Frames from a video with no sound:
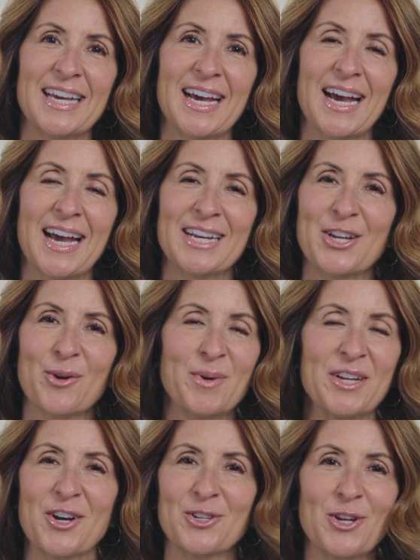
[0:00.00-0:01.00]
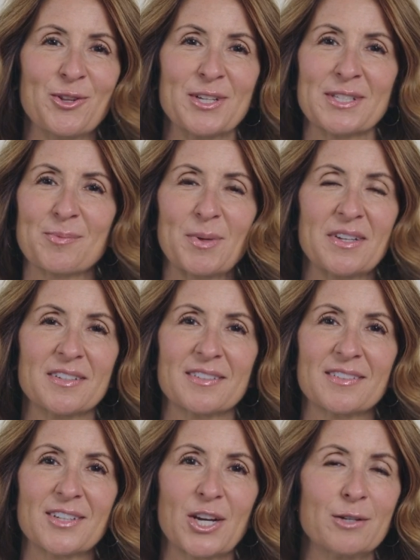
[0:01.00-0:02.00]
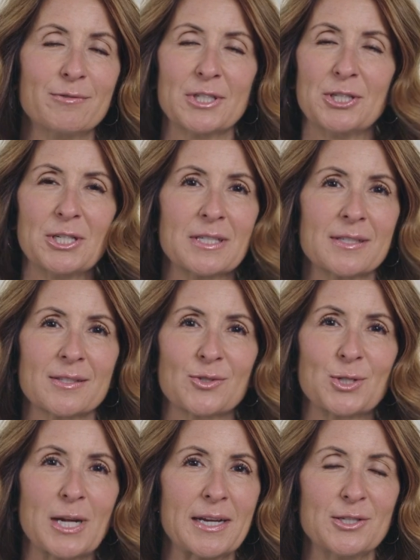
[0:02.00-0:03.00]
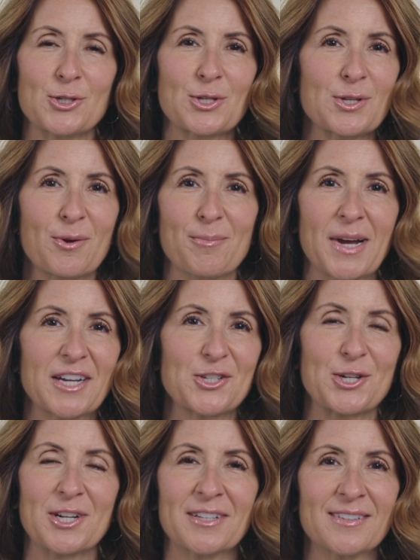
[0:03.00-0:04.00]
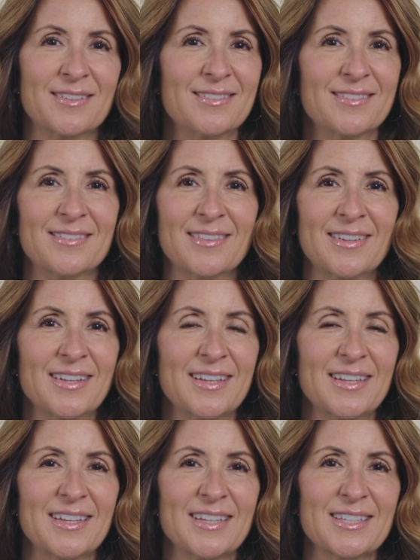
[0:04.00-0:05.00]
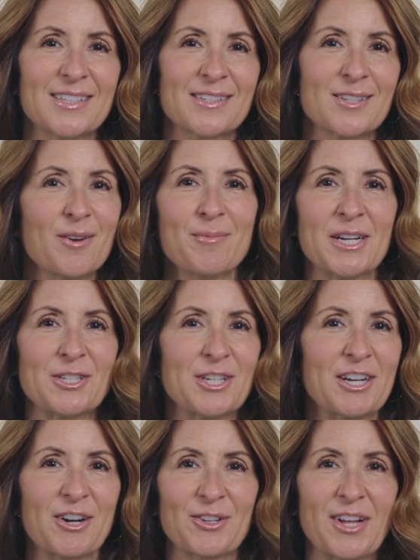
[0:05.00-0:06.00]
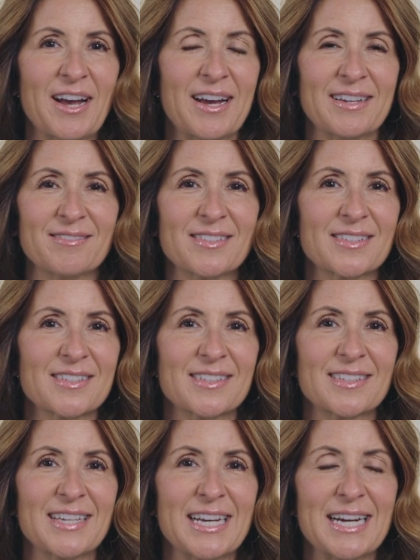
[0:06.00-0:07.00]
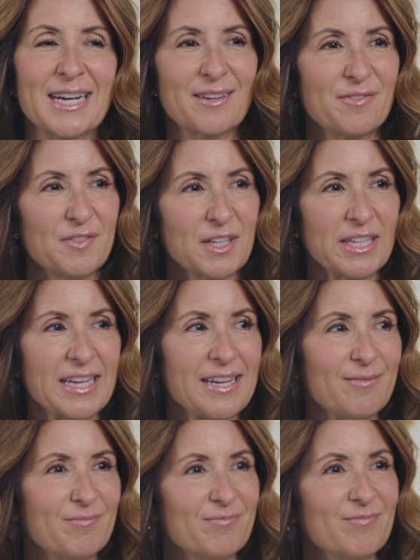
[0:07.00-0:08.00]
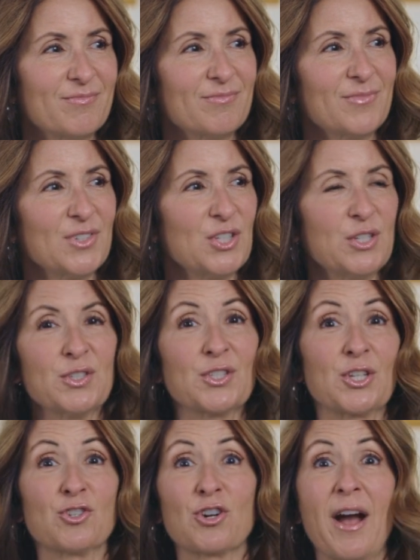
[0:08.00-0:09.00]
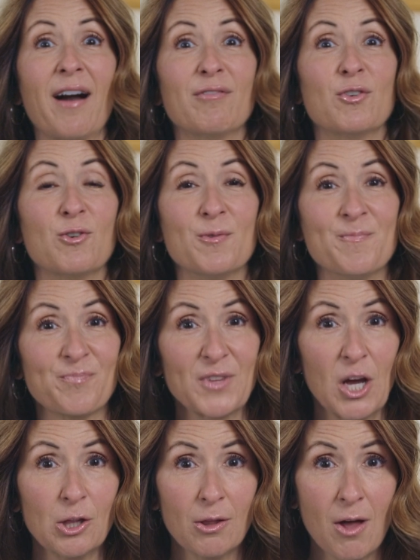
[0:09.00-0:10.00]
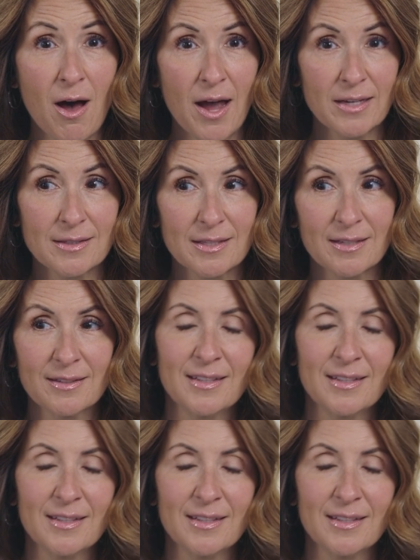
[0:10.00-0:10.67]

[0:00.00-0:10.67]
I know we all know this, but COVID just changed so much. So much in our lives. Philly used to travel a lot,